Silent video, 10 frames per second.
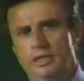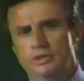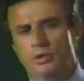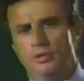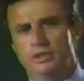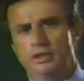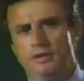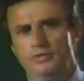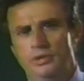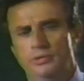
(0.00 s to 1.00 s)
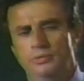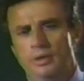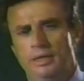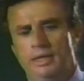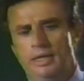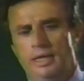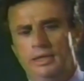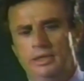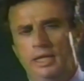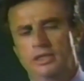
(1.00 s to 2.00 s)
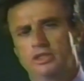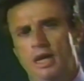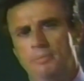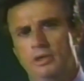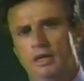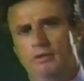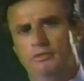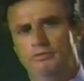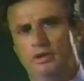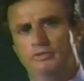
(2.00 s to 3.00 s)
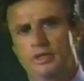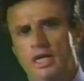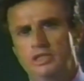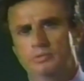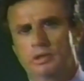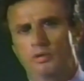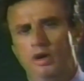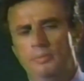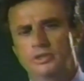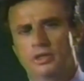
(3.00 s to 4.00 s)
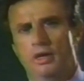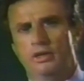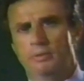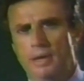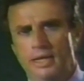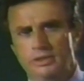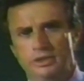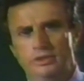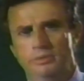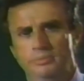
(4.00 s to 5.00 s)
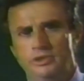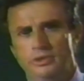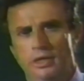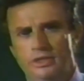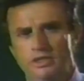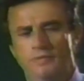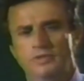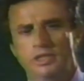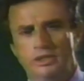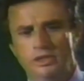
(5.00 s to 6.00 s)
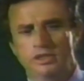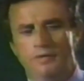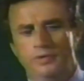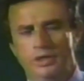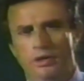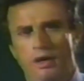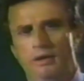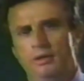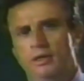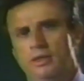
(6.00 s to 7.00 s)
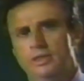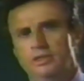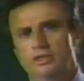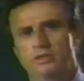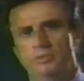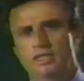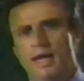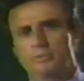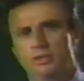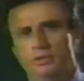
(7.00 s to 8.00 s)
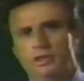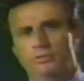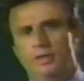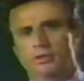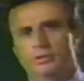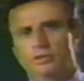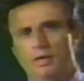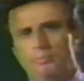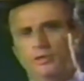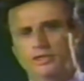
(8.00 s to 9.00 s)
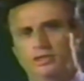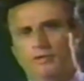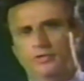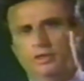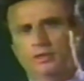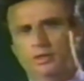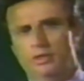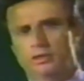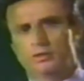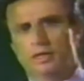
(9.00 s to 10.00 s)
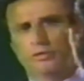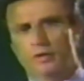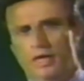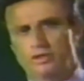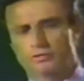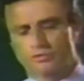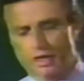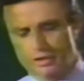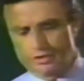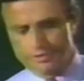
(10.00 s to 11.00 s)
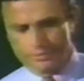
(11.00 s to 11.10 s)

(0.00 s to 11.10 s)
is going to give you an example of the verification requirements on the pneumatic systems on the 767 ER. The system is absolutely critical to operation of the international flights.